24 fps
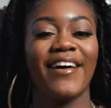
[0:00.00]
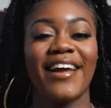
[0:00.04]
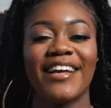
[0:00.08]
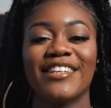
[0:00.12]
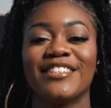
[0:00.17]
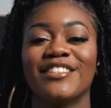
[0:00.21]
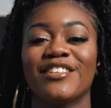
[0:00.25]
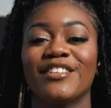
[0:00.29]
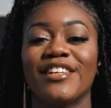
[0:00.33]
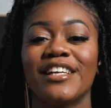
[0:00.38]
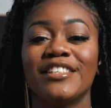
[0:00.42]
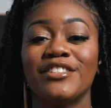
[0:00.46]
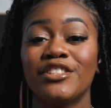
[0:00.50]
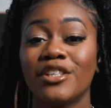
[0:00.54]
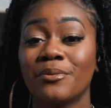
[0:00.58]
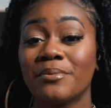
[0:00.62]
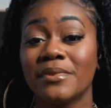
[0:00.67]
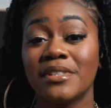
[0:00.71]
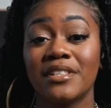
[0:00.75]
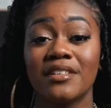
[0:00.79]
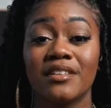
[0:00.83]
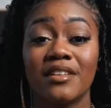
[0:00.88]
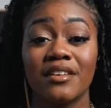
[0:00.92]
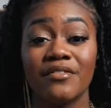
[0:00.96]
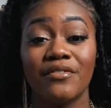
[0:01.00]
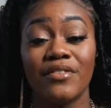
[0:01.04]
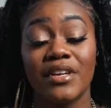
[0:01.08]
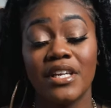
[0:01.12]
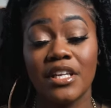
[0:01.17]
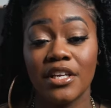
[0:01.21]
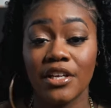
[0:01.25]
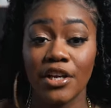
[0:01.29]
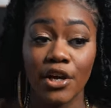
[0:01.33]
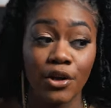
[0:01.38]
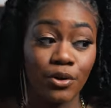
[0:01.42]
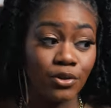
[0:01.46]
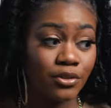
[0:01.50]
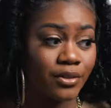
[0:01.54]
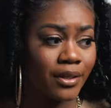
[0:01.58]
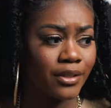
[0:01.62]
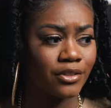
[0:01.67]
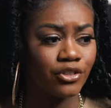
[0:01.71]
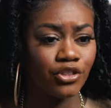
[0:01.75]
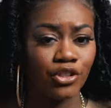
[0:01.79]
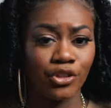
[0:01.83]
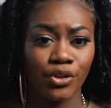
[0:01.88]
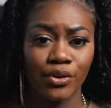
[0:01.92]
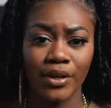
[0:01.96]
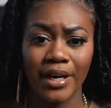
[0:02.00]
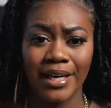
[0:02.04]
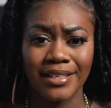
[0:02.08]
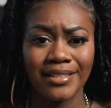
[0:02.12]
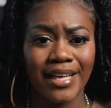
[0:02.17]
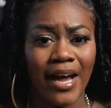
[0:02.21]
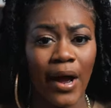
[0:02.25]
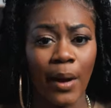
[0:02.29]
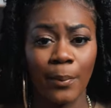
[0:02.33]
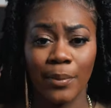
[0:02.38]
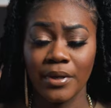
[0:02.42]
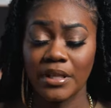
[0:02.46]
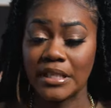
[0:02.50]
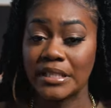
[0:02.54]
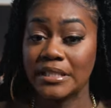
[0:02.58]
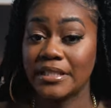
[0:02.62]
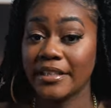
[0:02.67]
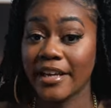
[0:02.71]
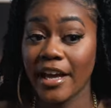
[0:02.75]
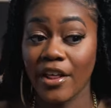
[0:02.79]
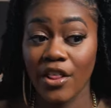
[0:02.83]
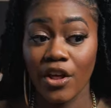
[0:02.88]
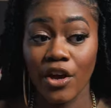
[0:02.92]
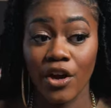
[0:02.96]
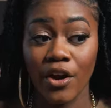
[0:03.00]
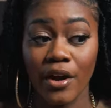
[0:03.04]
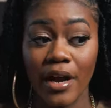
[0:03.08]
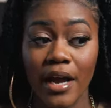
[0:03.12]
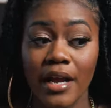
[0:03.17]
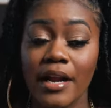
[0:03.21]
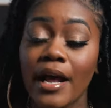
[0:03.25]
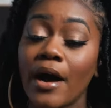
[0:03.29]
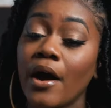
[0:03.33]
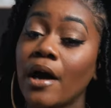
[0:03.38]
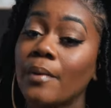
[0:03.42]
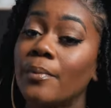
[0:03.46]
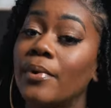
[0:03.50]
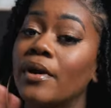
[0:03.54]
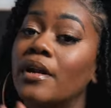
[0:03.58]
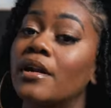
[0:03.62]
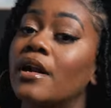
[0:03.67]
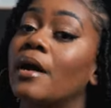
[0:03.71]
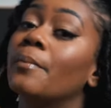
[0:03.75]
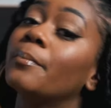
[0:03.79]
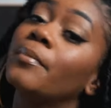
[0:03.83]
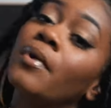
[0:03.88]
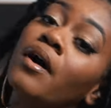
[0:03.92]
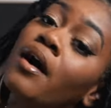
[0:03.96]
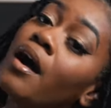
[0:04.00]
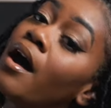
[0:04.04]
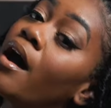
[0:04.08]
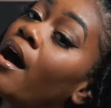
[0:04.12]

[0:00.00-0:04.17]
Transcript: Okay, so let's jump into the video so I can show you guys how I put this together and how I put it up